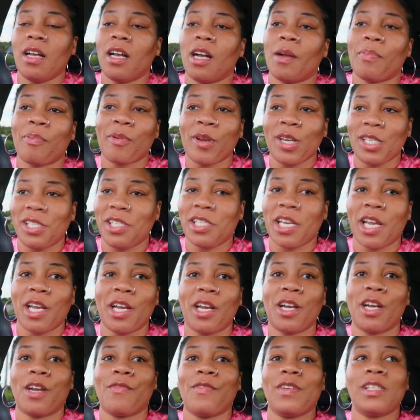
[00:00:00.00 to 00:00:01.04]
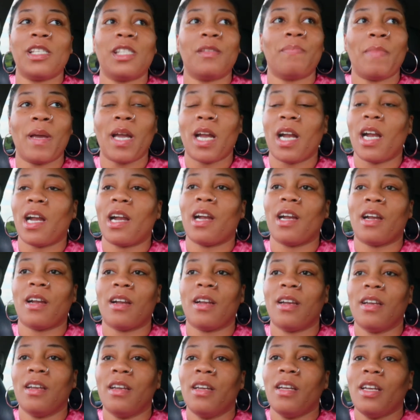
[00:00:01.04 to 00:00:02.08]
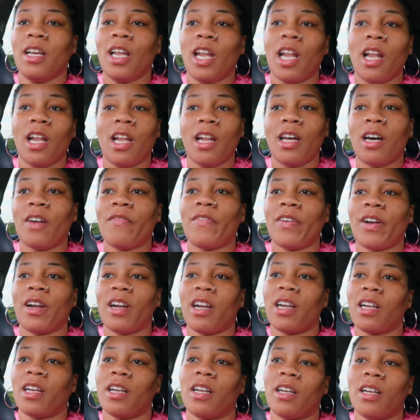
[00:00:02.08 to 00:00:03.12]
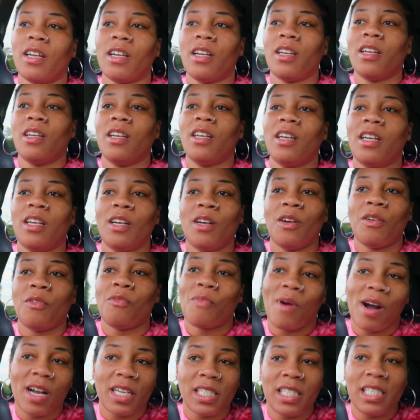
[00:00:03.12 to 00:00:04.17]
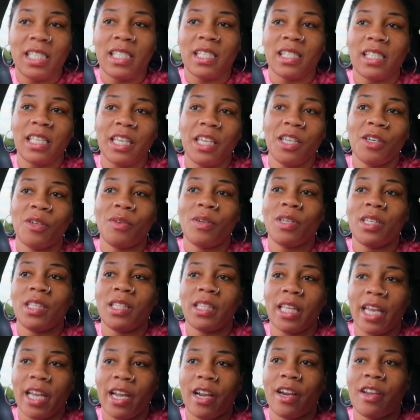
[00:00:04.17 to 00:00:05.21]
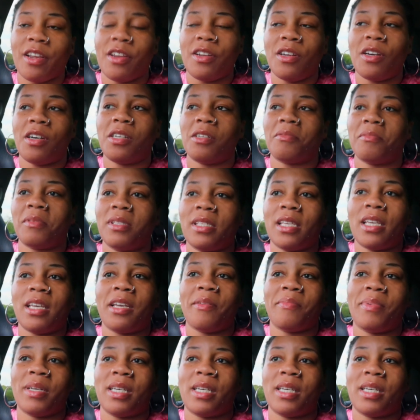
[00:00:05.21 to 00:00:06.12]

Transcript: appreciate her, respect her, love her while she's still there, you know what I'm saying?